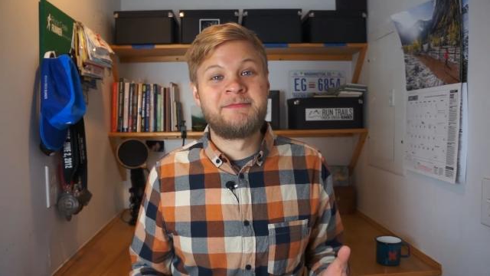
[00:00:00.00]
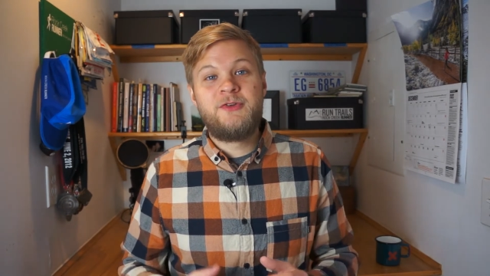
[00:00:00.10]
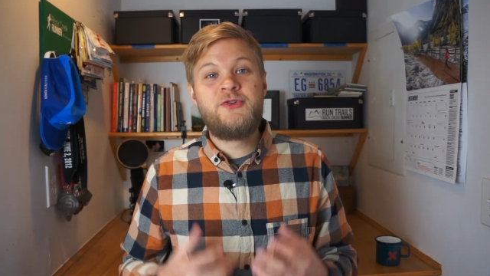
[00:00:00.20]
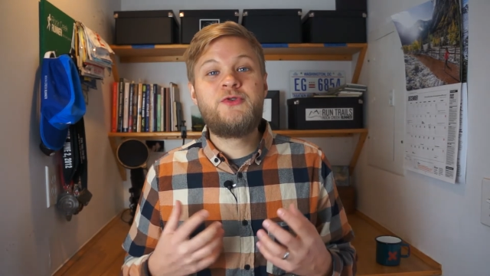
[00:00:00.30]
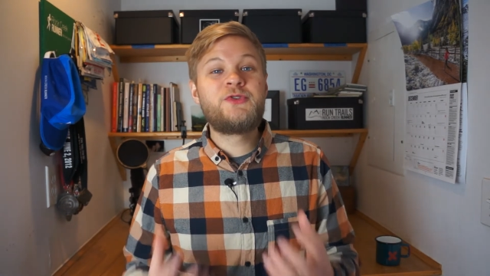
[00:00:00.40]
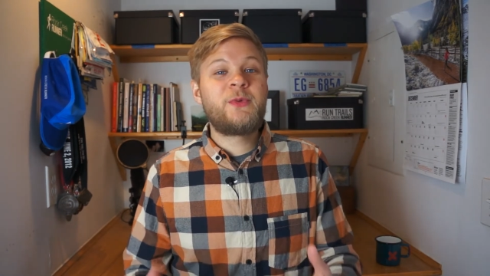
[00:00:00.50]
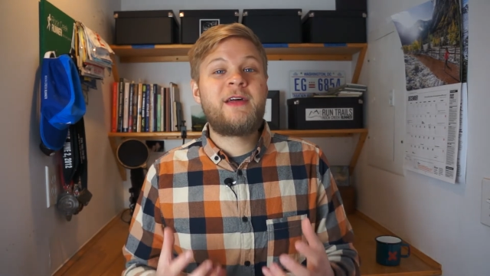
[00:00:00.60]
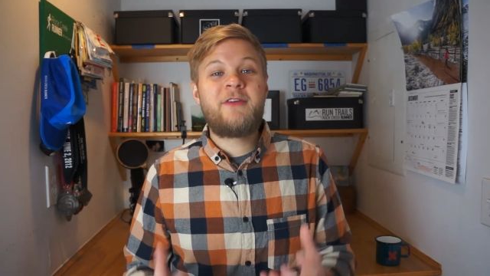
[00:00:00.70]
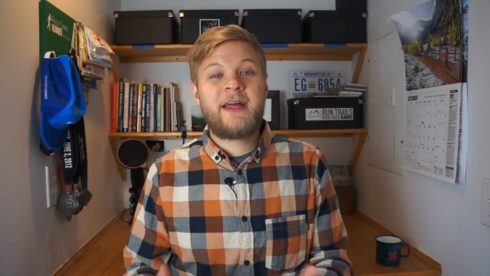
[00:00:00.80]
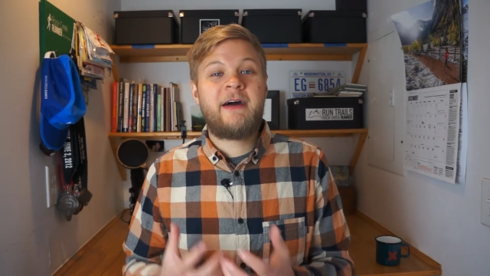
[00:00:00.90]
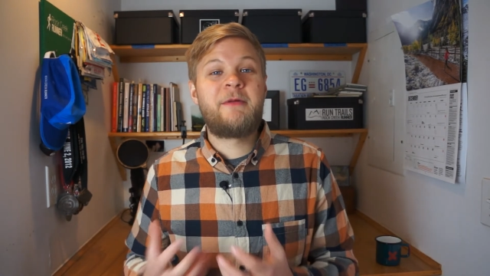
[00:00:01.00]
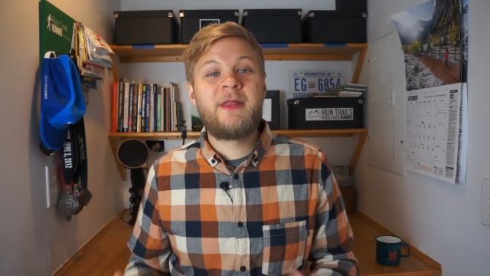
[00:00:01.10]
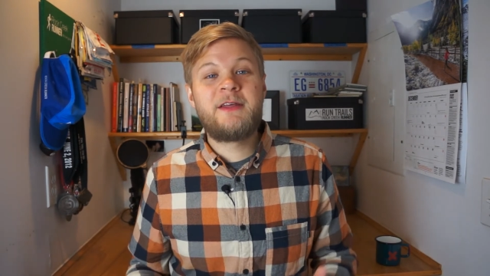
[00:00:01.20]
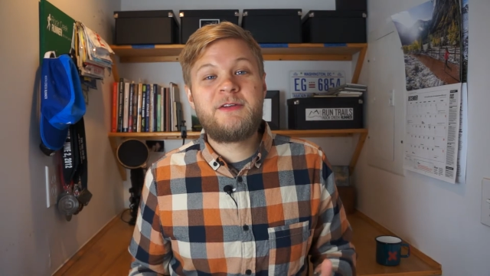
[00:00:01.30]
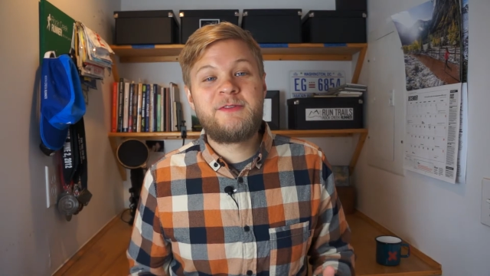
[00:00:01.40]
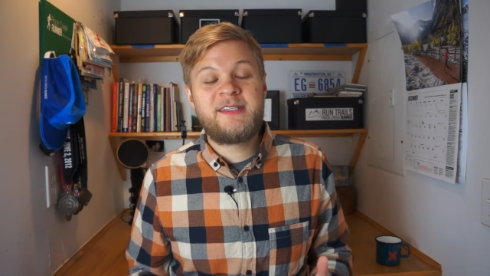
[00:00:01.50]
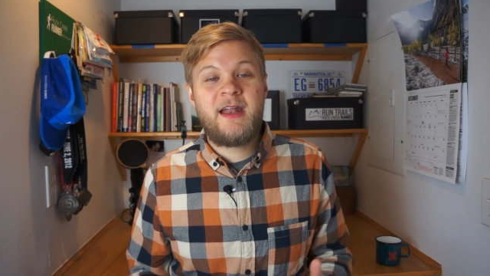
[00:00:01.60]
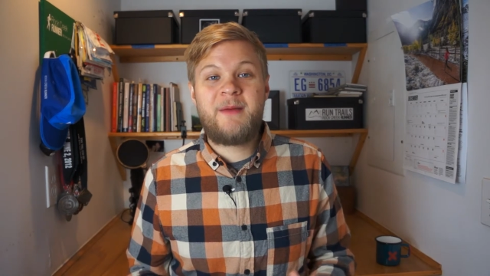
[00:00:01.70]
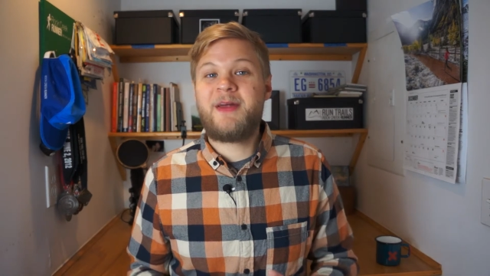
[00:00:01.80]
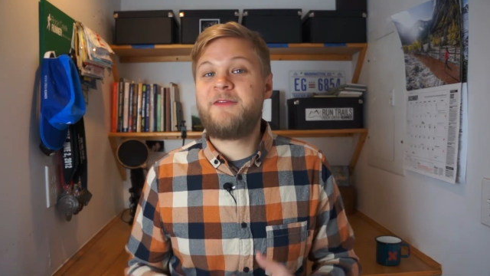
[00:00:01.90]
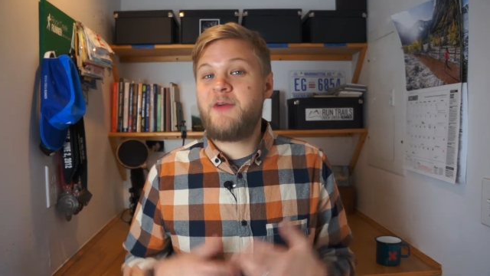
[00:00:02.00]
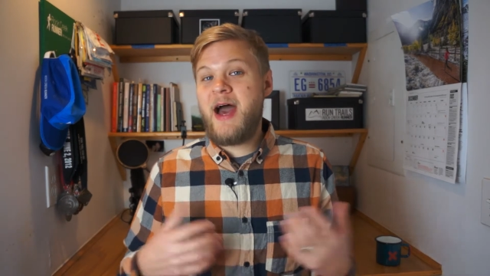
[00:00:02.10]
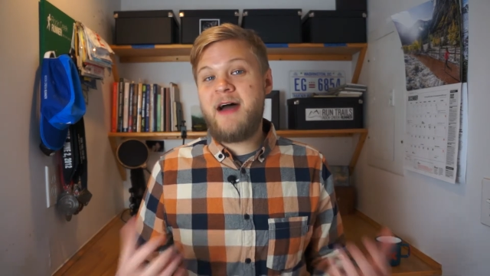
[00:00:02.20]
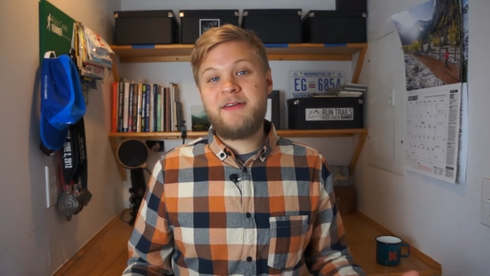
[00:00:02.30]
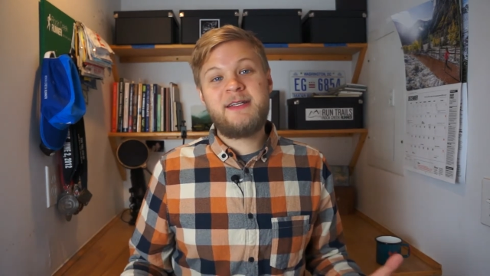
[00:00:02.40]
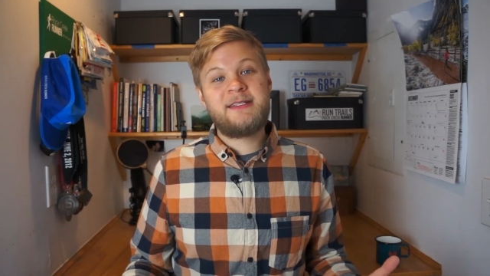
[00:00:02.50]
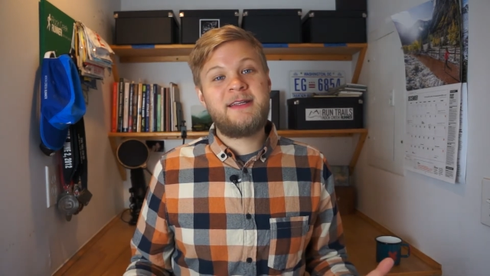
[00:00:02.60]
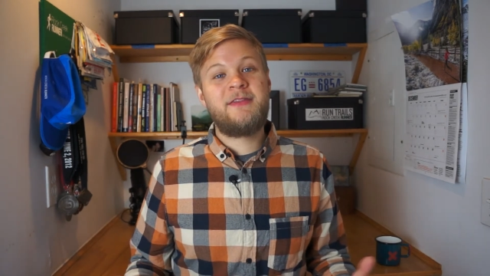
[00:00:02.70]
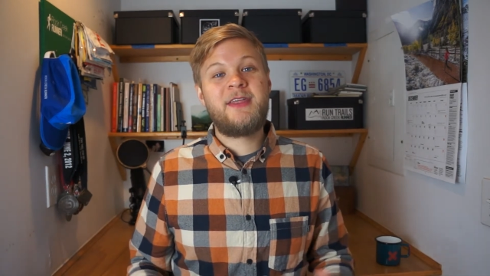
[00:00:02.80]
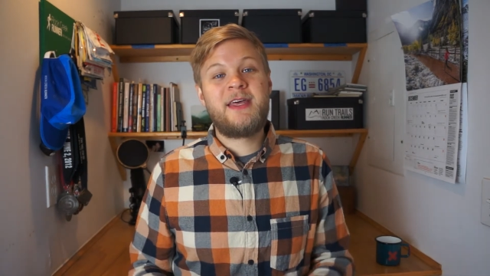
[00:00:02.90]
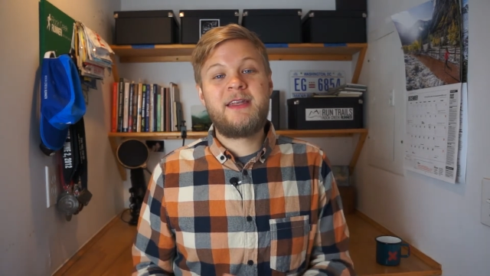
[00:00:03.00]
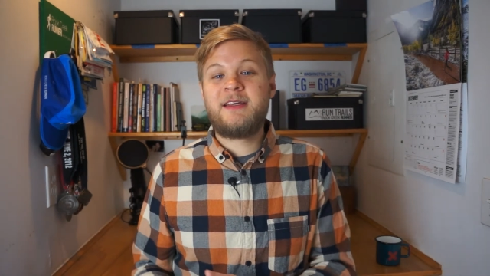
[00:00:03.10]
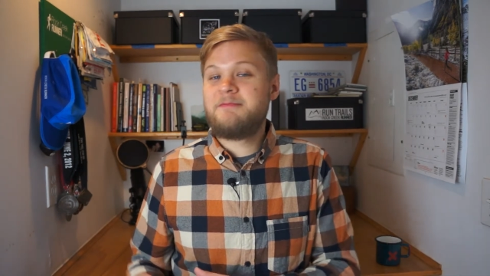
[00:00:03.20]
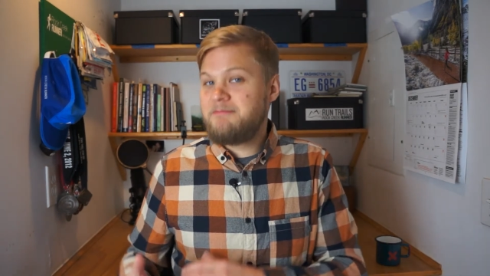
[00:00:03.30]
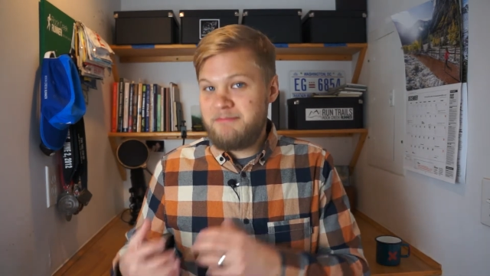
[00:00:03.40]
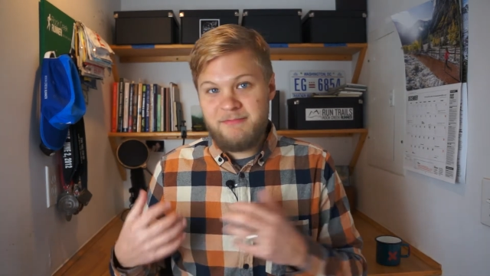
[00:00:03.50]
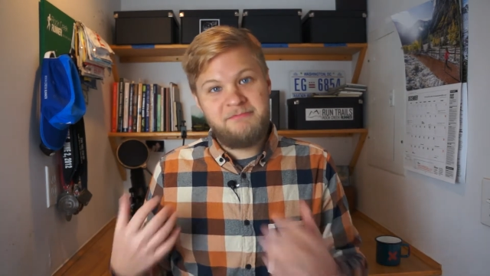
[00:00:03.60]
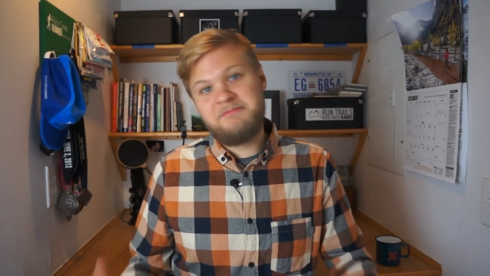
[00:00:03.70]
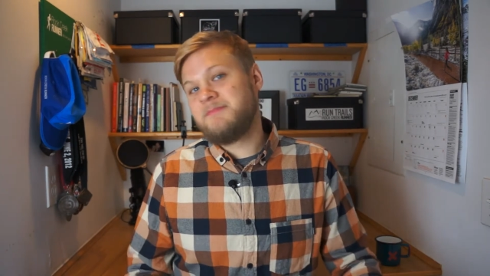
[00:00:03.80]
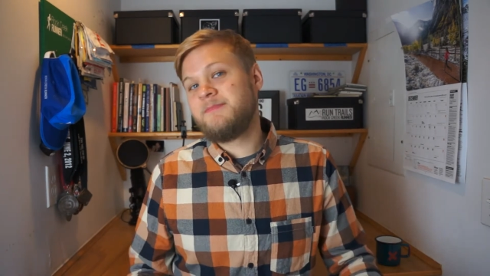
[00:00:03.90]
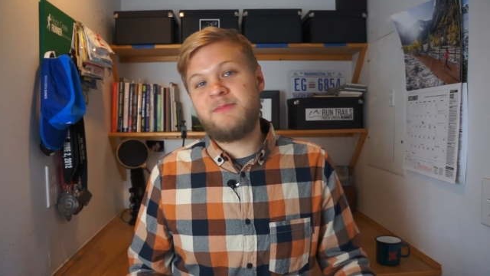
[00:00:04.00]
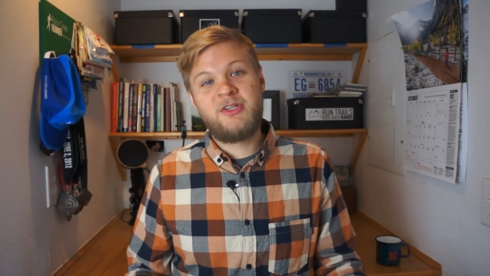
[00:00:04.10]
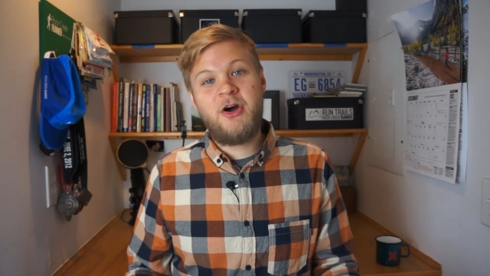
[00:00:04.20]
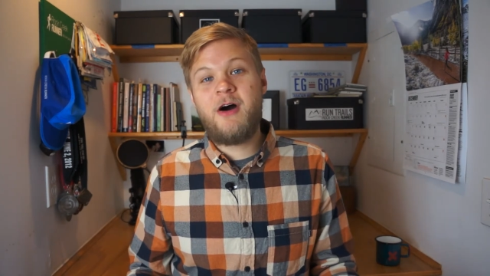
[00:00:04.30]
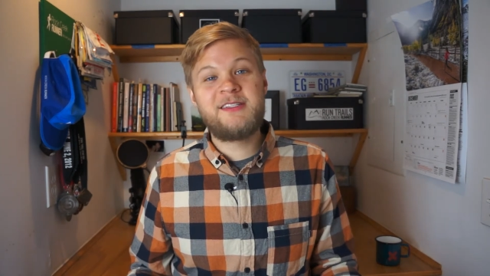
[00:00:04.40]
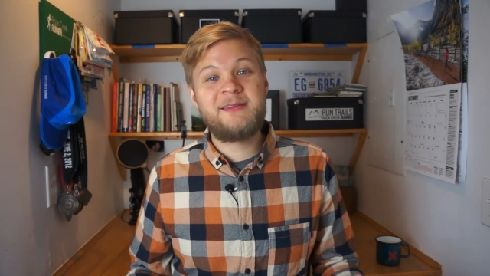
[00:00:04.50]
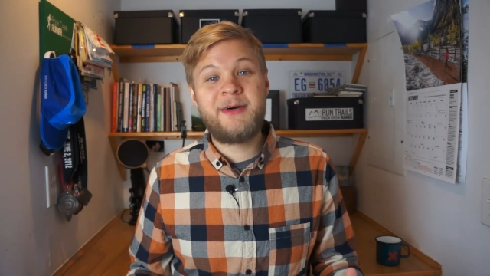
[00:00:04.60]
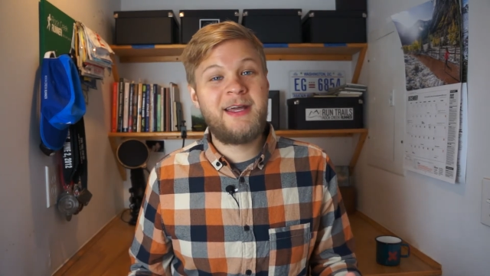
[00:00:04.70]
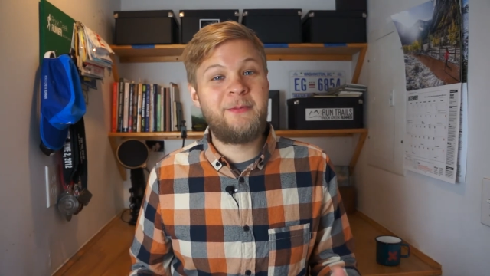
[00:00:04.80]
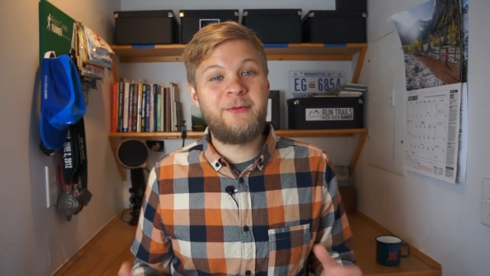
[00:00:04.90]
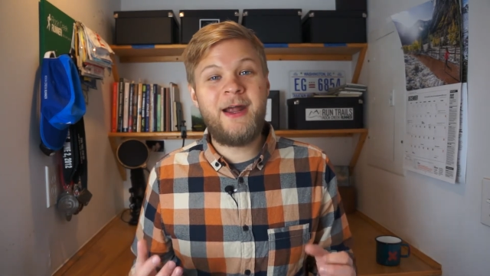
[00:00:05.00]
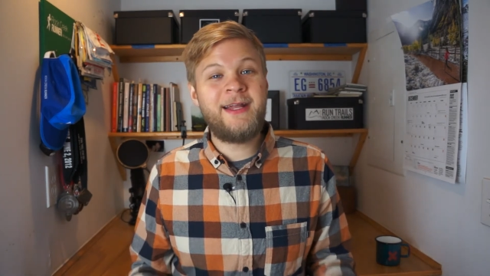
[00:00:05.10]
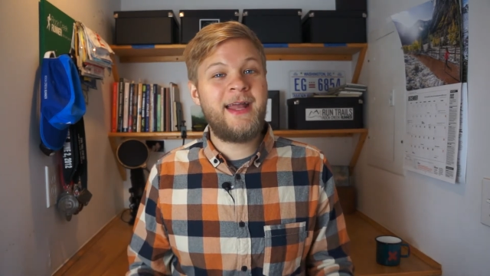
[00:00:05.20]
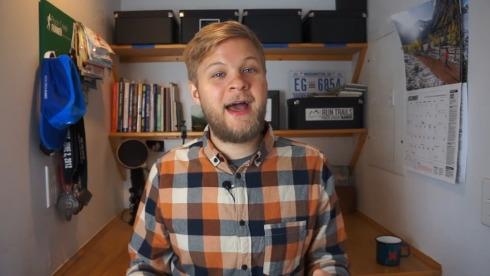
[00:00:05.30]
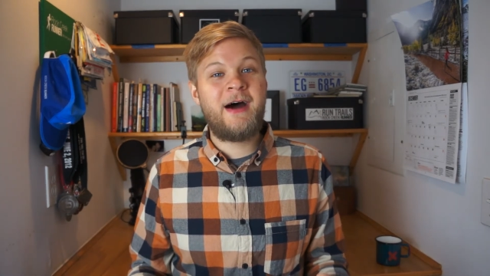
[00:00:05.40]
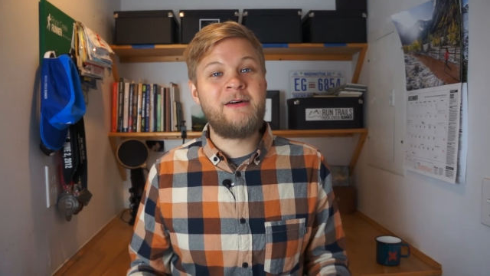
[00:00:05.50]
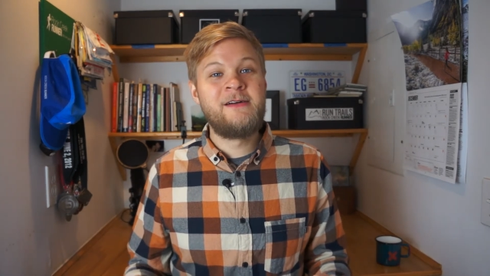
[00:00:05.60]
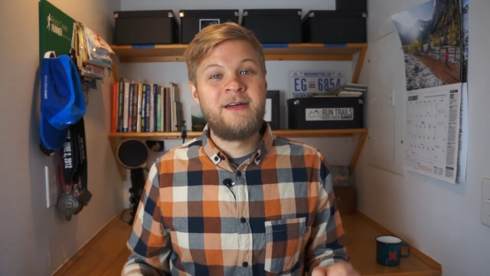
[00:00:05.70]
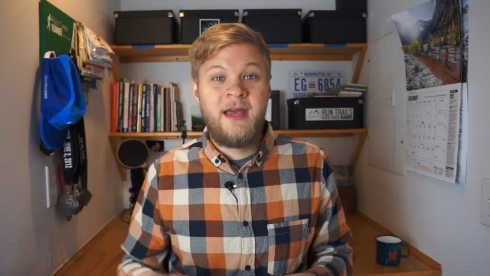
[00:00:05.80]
Use whatever accountability you've set up, and if you haven't, then call somebody up right now.